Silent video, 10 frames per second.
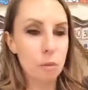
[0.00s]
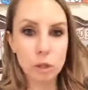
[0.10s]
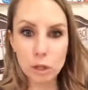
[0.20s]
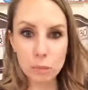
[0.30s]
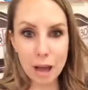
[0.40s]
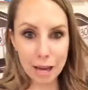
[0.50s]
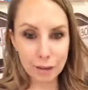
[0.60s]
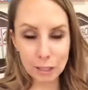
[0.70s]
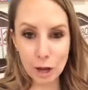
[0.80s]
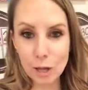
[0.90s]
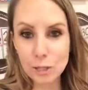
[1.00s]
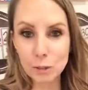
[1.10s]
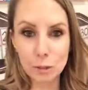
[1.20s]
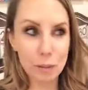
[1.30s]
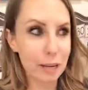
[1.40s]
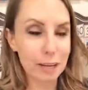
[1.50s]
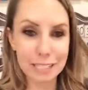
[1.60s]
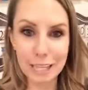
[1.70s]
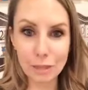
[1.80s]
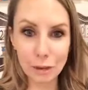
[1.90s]
Well, you're modeling also to
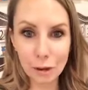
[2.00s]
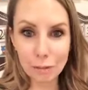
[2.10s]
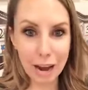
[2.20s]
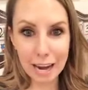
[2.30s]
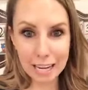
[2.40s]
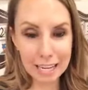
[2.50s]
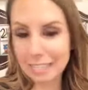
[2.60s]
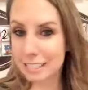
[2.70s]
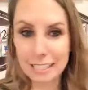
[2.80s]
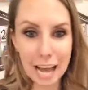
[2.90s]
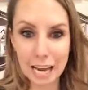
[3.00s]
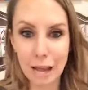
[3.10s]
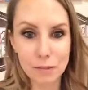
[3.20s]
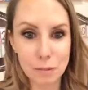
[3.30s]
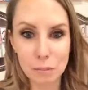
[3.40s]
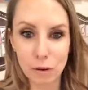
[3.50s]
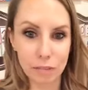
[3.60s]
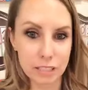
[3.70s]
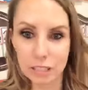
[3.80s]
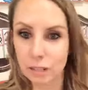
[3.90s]
parents that their writing does not have to be
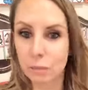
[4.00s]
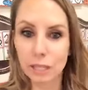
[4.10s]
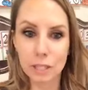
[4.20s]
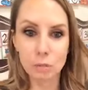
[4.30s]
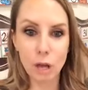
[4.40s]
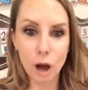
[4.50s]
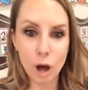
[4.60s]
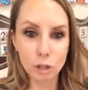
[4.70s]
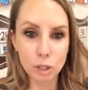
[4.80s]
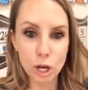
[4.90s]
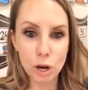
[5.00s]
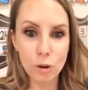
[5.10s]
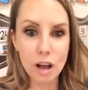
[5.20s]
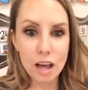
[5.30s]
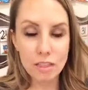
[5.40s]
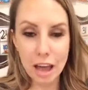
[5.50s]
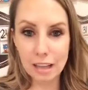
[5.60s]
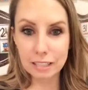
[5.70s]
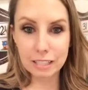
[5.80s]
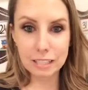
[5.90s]
perfect either because we all know
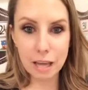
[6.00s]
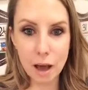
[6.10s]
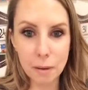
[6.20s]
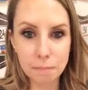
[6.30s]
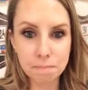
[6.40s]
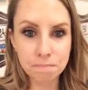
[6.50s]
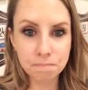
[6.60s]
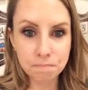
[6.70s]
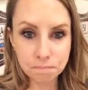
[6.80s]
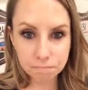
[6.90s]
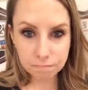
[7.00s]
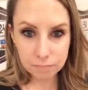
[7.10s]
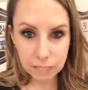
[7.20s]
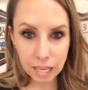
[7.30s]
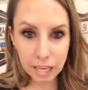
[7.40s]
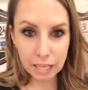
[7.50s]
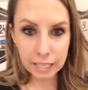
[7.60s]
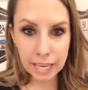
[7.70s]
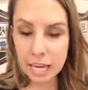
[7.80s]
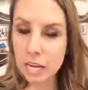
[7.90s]
that some
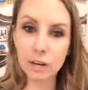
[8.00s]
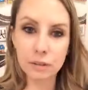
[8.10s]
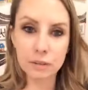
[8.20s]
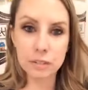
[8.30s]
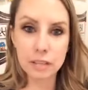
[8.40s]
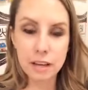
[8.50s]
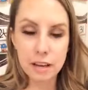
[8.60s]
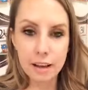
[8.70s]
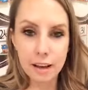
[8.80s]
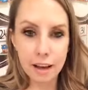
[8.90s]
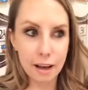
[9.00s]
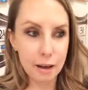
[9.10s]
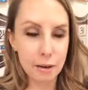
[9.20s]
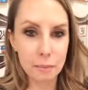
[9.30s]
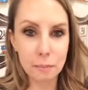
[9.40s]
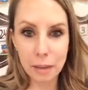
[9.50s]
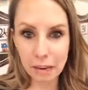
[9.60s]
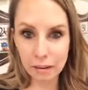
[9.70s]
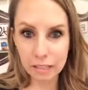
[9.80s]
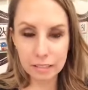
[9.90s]
kiddos, um,
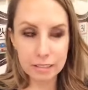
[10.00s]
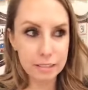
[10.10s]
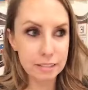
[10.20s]
parents